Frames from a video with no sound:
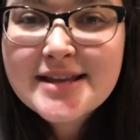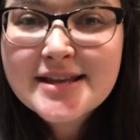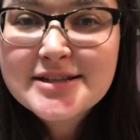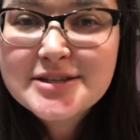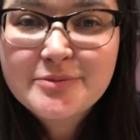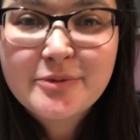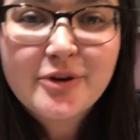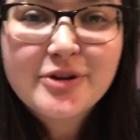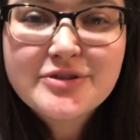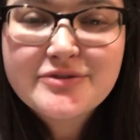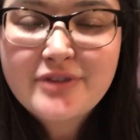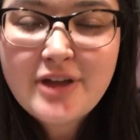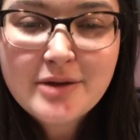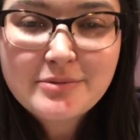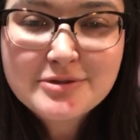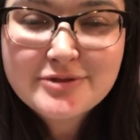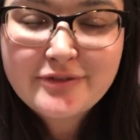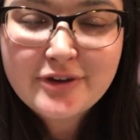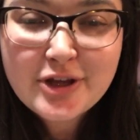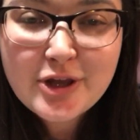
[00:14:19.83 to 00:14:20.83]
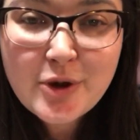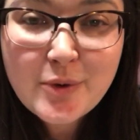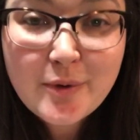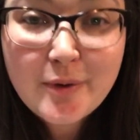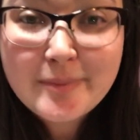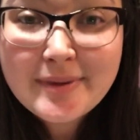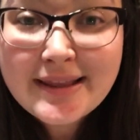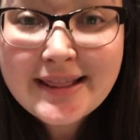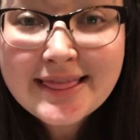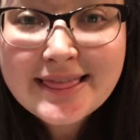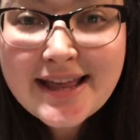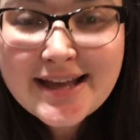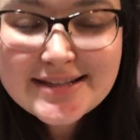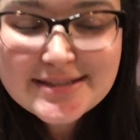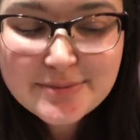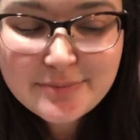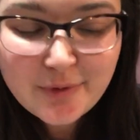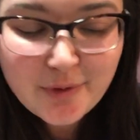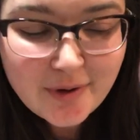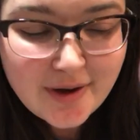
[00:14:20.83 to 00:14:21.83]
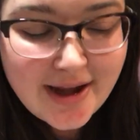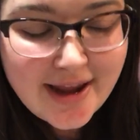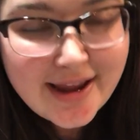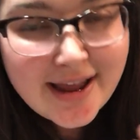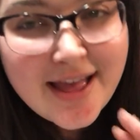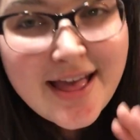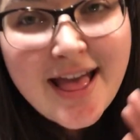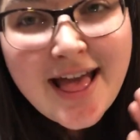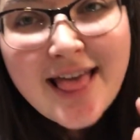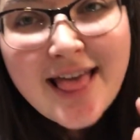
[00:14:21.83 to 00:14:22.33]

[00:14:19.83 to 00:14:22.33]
and tomorrow's Vlogmas video will be less boring.